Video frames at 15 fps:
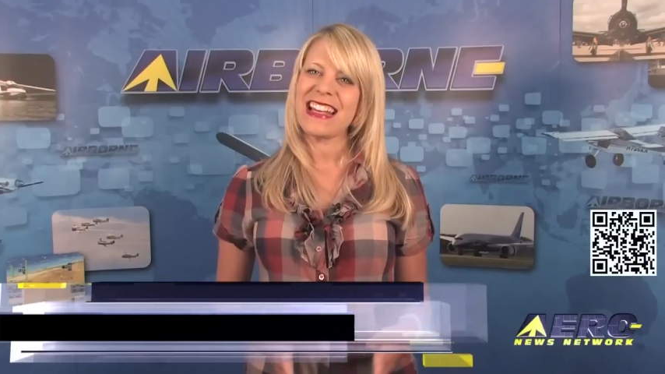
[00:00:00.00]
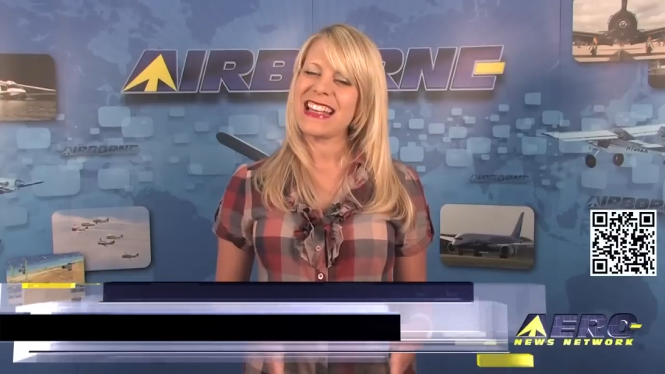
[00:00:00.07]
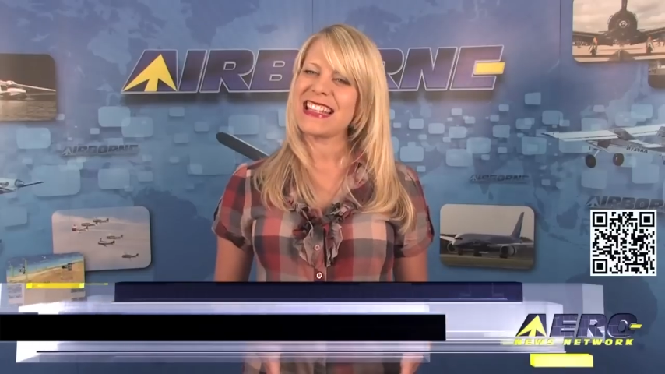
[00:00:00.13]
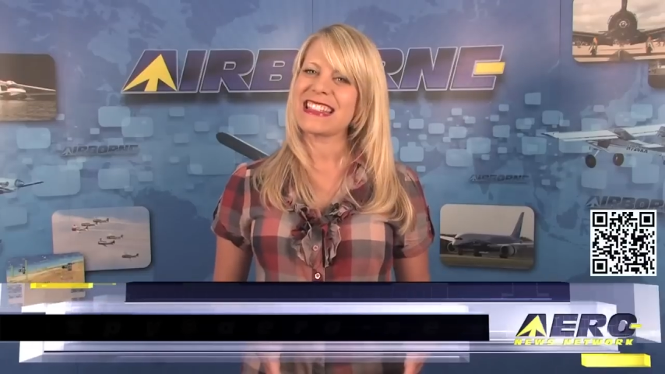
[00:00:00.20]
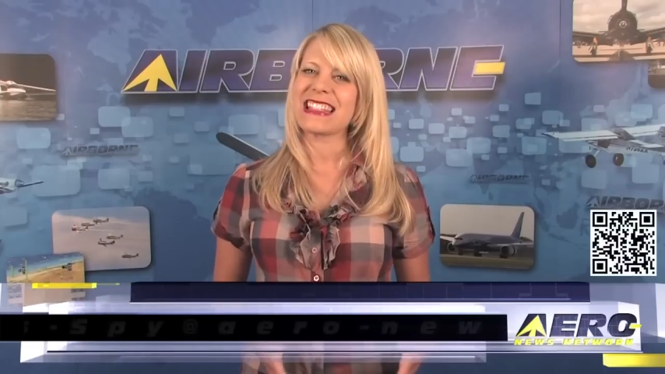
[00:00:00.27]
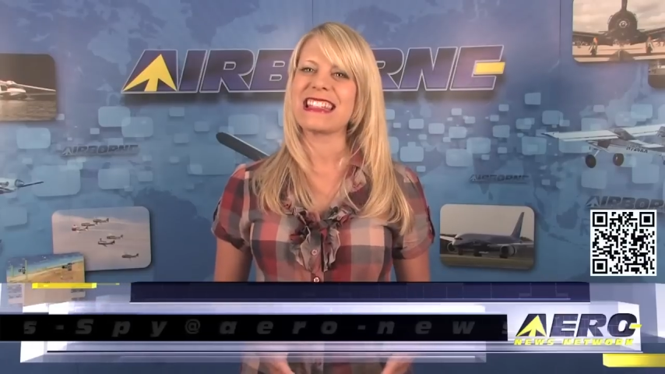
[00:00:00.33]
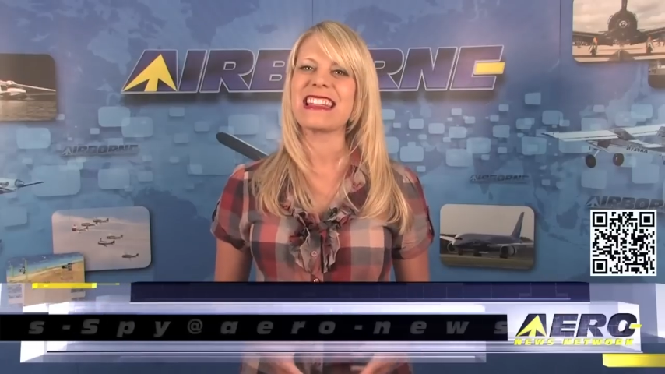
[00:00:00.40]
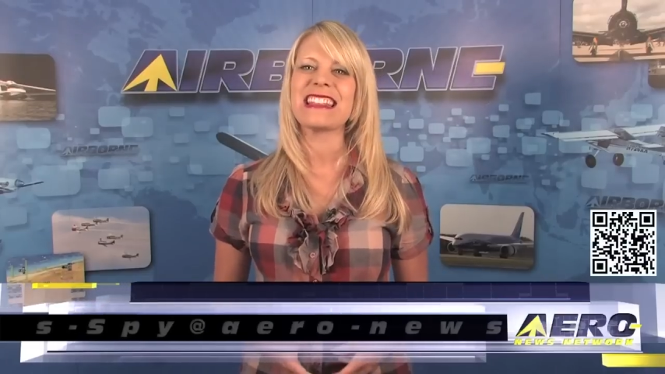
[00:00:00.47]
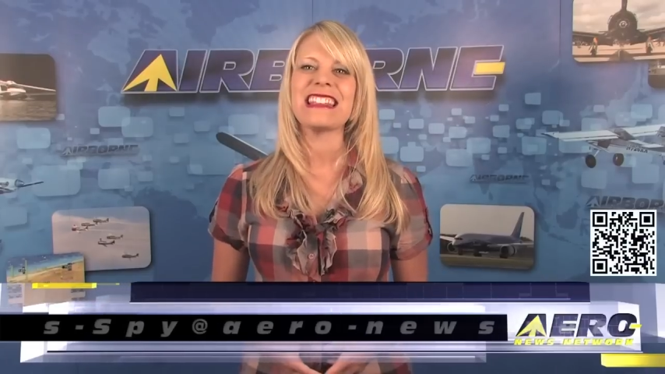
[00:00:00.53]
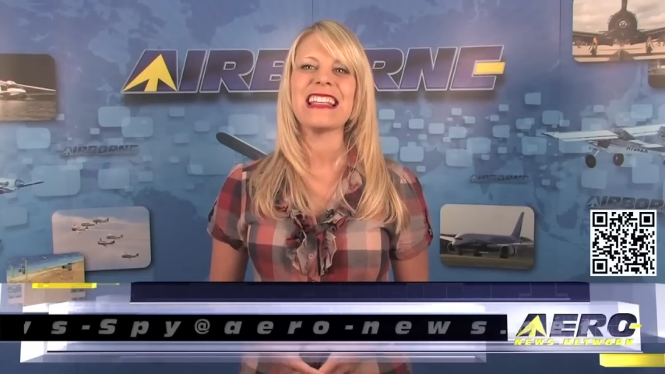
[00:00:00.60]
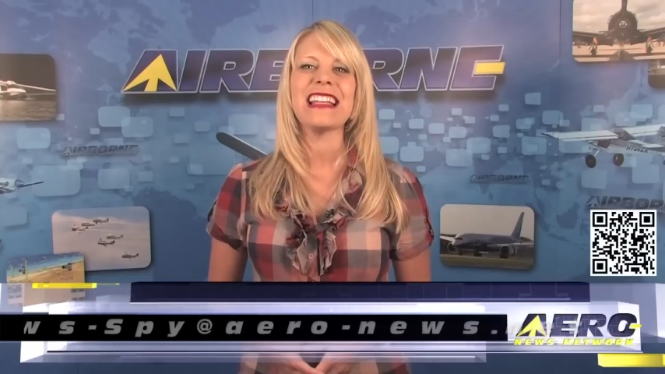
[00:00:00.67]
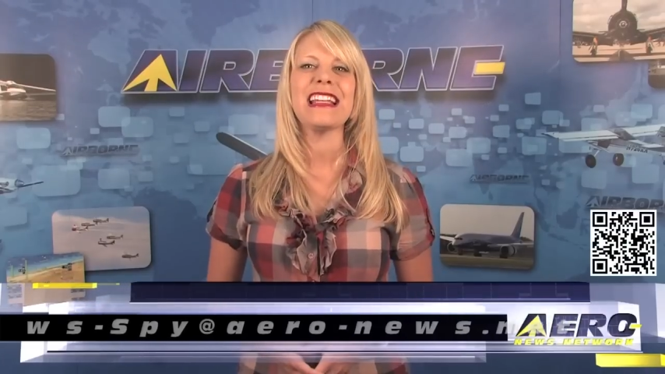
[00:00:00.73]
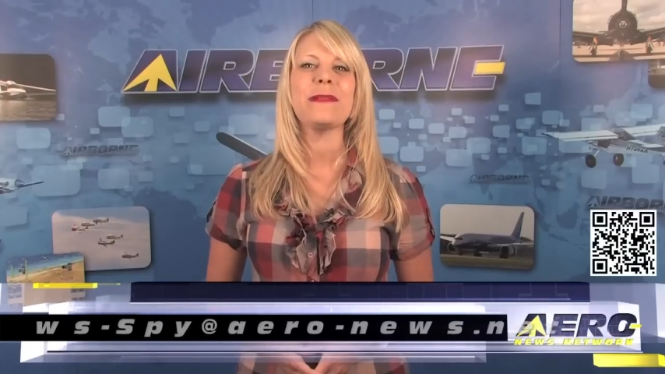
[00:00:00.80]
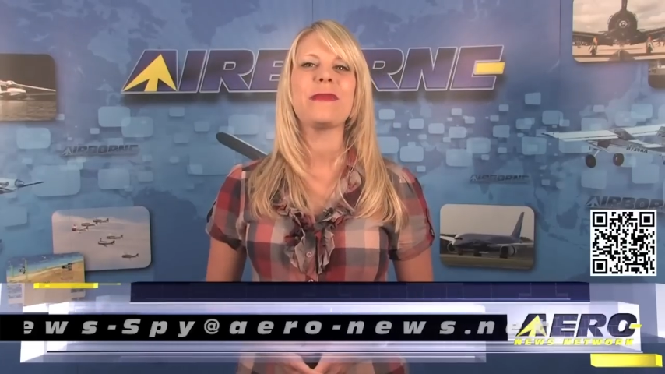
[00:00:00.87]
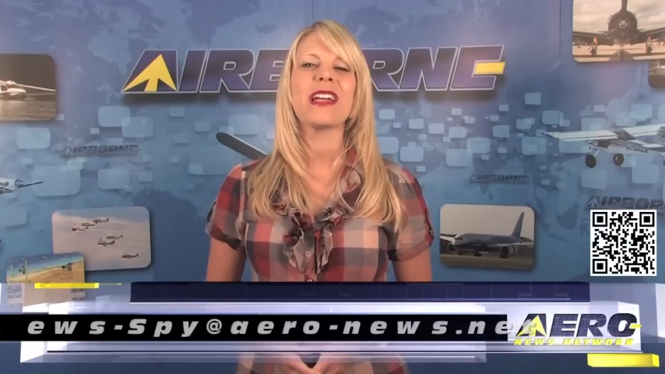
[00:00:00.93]
send us an
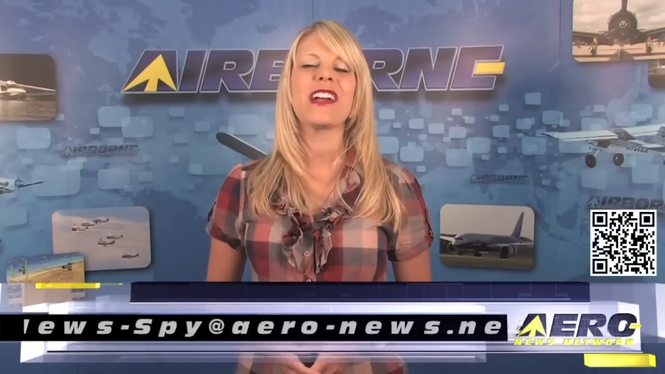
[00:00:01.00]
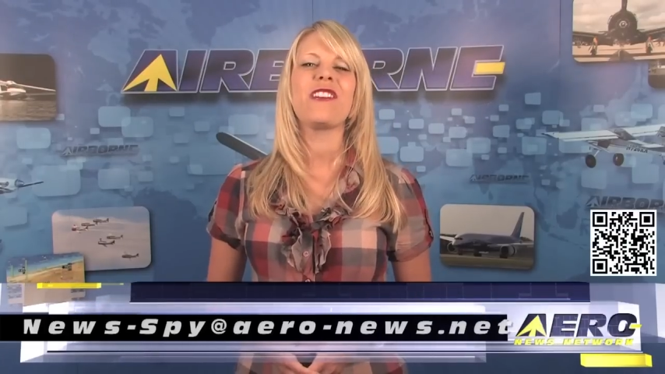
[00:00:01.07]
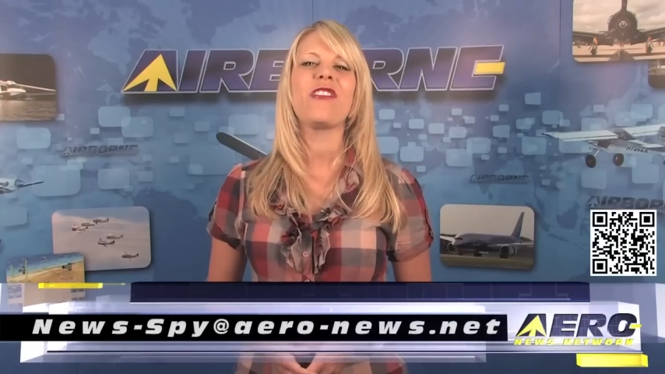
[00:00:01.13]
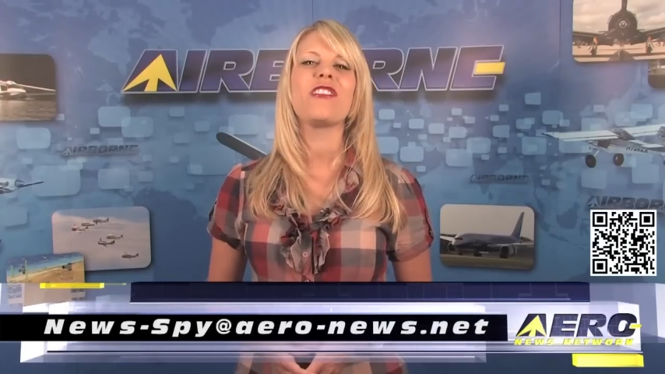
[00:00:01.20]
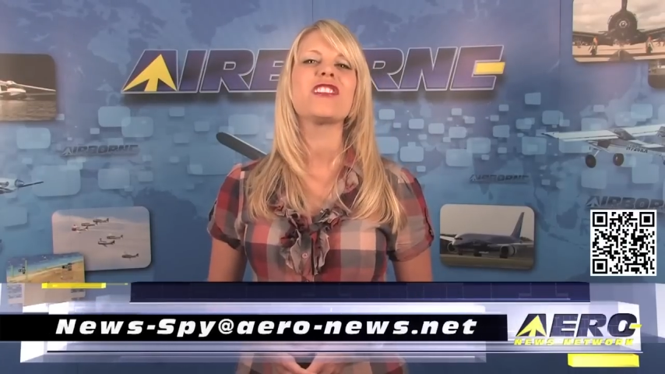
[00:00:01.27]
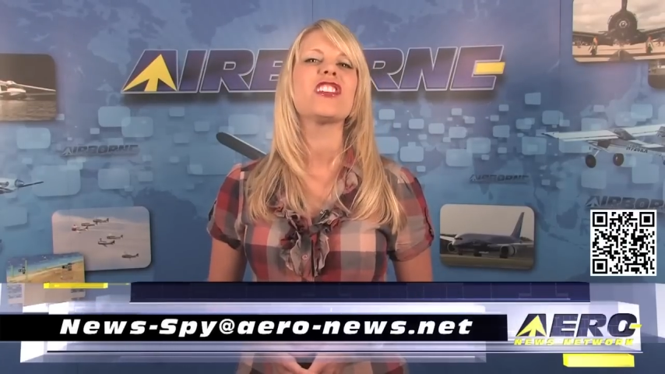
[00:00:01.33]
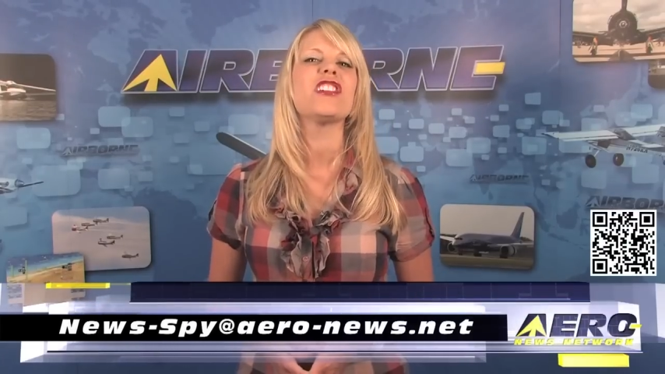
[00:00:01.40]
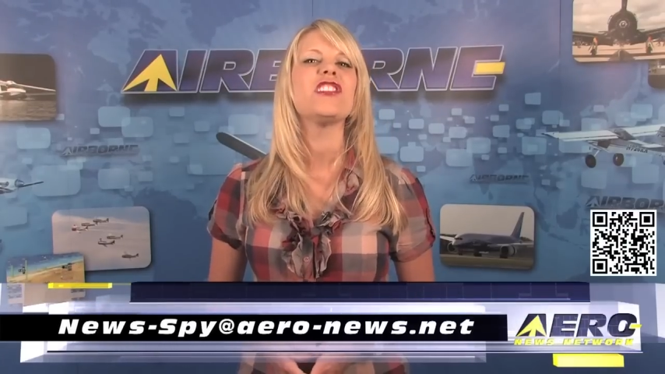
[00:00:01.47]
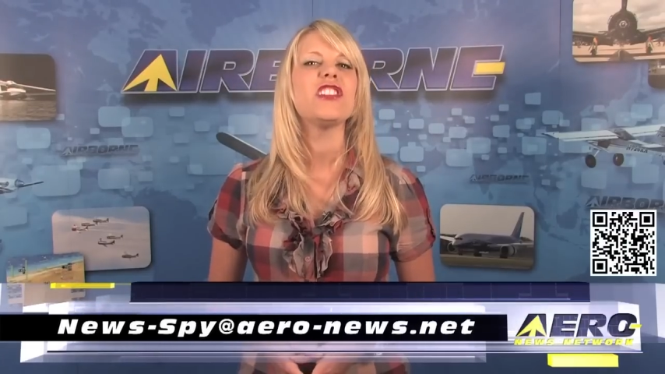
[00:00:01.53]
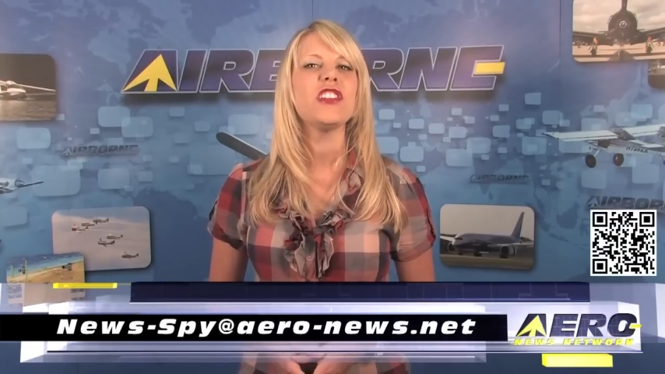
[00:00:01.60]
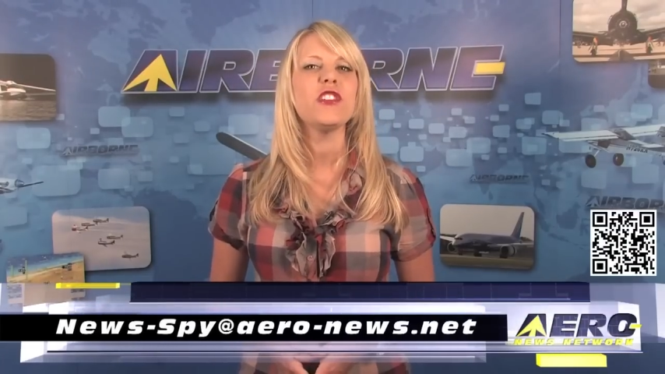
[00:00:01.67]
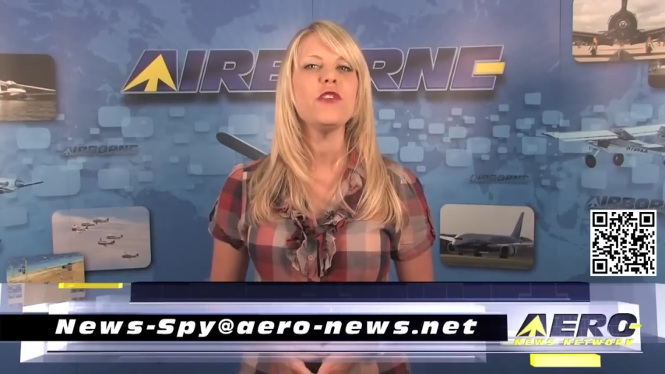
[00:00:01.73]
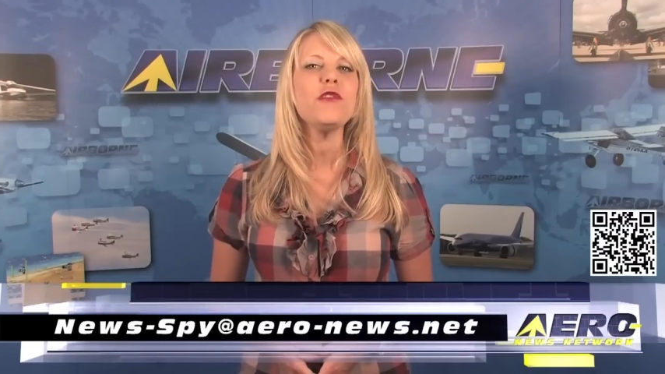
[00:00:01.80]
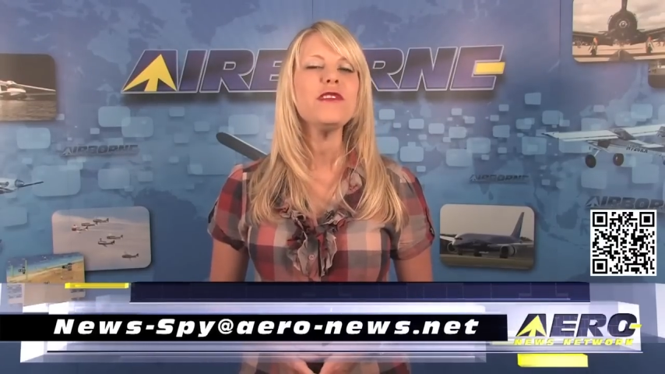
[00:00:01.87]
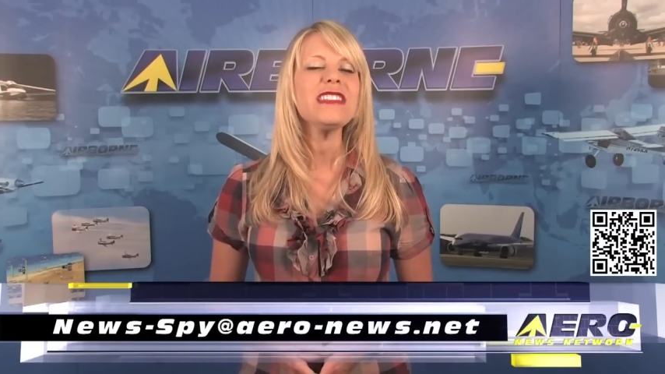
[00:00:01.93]
email to
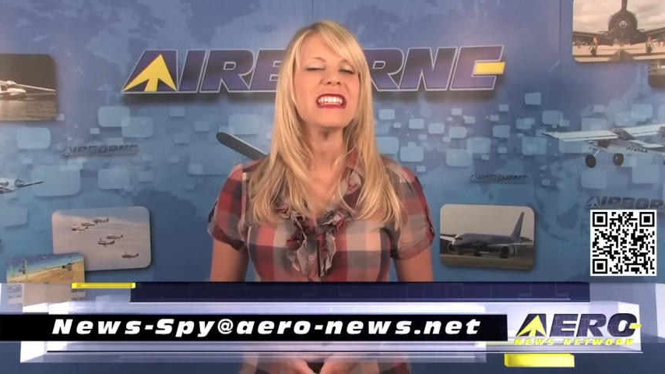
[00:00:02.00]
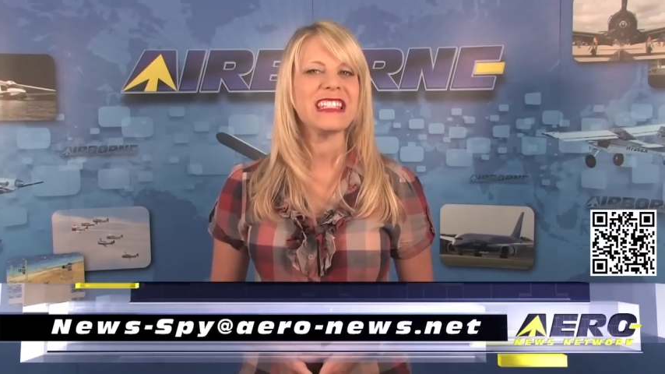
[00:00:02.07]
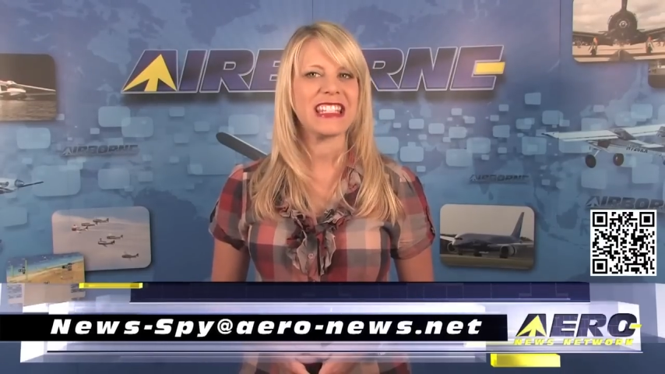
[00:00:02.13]
news